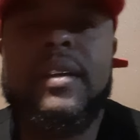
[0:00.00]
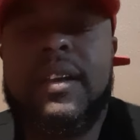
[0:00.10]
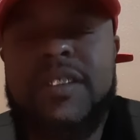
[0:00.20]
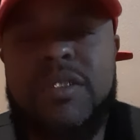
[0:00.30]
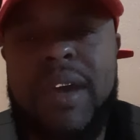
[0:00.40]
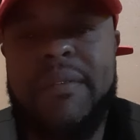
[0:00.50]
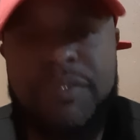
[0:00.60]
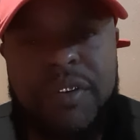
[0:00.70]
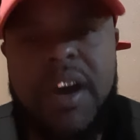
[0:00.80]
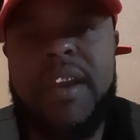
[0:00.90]
I see you having
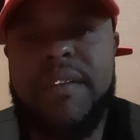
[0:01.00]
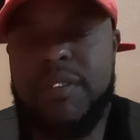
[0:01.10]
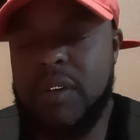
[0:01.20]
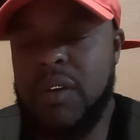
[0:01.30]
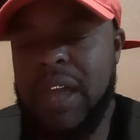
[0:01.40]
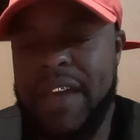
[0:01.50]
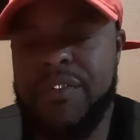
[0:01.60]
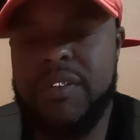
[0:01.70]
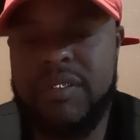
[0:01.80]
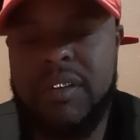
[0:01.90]
fun. Every you know,
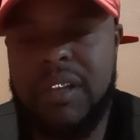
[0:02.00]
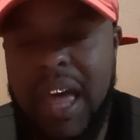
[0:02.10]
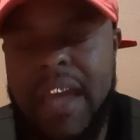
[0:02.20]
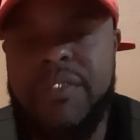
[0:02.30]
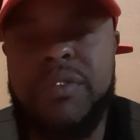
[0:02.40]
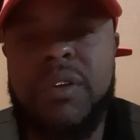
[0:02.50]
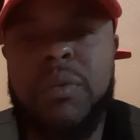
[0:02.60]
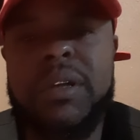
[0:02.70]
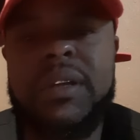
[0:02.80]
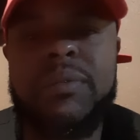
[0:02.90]
life is life. You know,
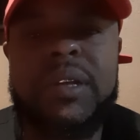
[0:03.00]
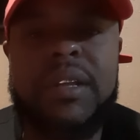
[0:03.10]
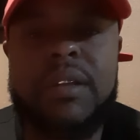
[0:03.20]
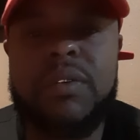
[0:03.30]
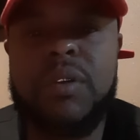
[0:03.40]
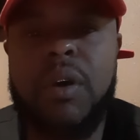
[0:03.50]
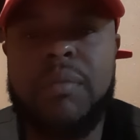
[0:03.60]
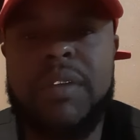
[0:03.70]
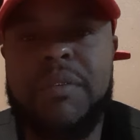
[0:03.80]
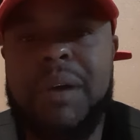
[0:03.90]
we we you know, I'm
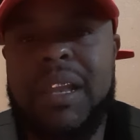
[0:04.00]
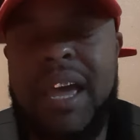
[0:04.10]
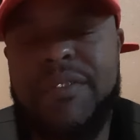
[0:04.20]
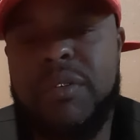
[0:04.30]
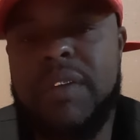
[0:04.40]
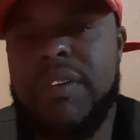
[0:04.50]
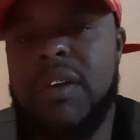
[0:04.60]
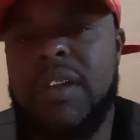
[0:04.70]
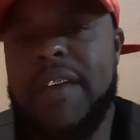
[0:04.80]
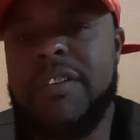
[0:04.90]
living my life. You living
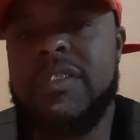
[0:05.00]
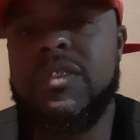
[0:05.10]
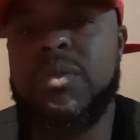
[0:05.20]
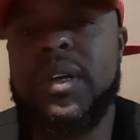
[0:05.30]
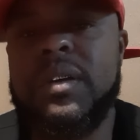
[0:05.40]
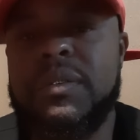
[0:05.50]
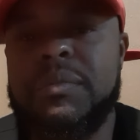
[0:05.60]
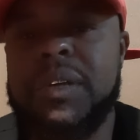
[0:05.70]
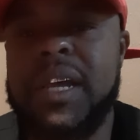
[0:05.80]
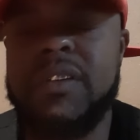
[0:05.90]
your life just as well.
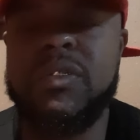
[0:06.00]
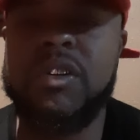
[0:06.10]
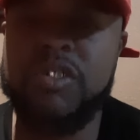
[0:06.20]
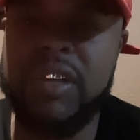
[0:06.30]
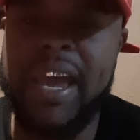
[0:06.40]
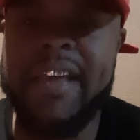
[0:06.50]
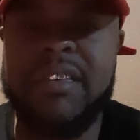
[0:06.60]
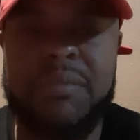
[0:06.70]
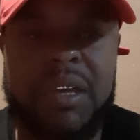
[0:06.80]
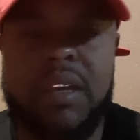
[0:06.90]
But I, you know, she
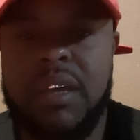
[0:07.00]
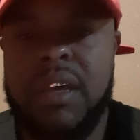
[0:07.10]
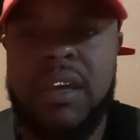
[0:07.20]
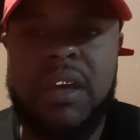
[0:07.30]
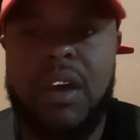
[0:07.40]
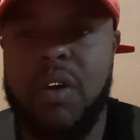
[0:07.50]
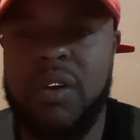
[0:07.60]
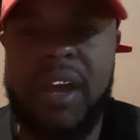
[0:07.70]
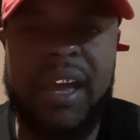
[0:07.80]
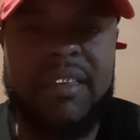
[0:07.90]
asking me,
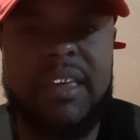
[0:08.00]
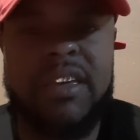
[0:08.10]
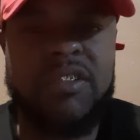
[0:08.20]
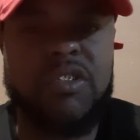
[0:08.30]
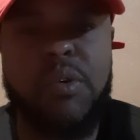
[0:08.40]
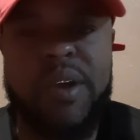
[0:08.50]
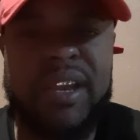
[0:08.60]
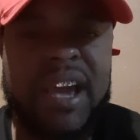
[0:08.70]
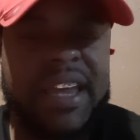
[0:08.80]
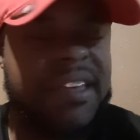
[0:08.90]
okay, I see your
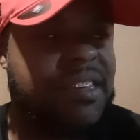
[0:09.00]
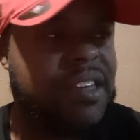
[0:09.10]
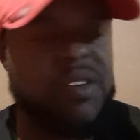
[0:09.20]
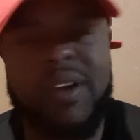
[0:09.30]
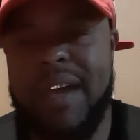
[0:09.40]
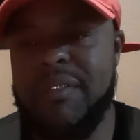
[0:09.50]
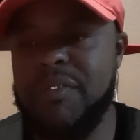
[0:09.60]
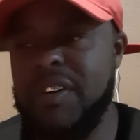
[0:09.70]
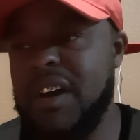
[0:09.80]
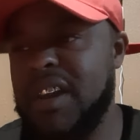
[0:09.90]
storyline. I see you having
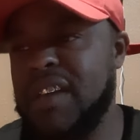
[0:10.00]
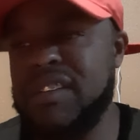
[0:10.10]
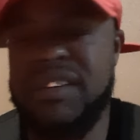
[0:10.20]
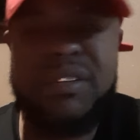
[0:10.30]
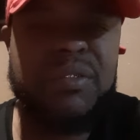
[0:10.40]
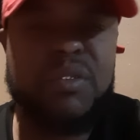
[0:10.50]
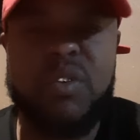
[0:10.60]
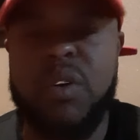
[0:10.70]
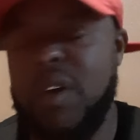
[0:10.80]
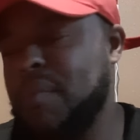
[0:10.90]
fun. I see you, you
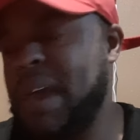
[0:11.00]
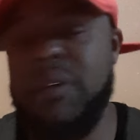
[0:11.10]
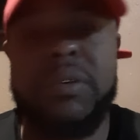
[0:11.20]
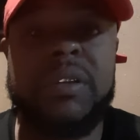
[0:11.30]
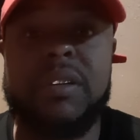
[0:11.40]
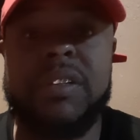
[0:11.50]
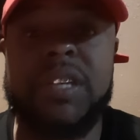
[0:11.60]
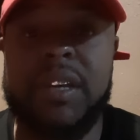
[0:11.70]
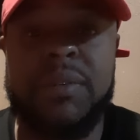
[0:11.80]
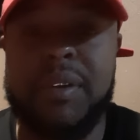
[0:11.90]
know, I'm out with a little
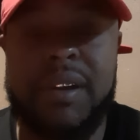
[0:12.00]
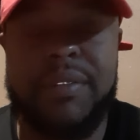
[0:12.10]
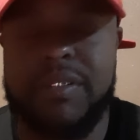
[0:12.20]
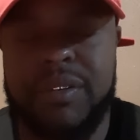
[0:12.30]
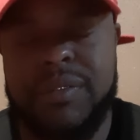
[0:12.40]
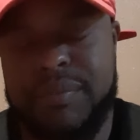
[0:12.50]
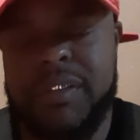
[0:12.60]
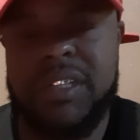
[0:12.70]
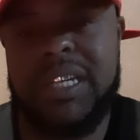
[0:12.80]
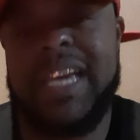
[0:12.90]
chick or whatever. So
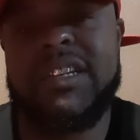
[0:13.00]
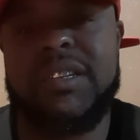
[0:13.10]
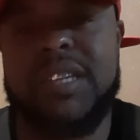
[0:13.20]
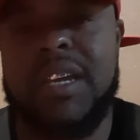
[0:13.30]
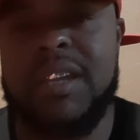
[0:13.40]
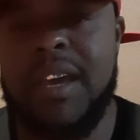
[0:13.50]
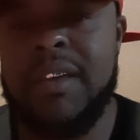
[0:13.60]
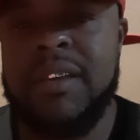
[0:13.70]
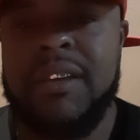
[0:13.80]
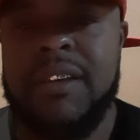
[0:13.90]
she guess she seen that.
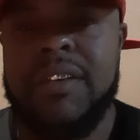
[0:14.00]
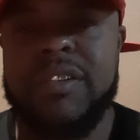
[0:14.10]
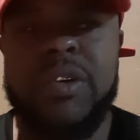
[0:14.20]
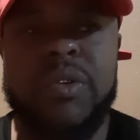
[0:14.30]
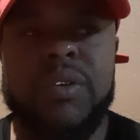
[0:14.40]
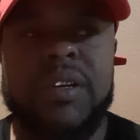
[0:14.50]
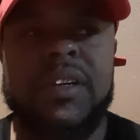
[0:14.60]
So,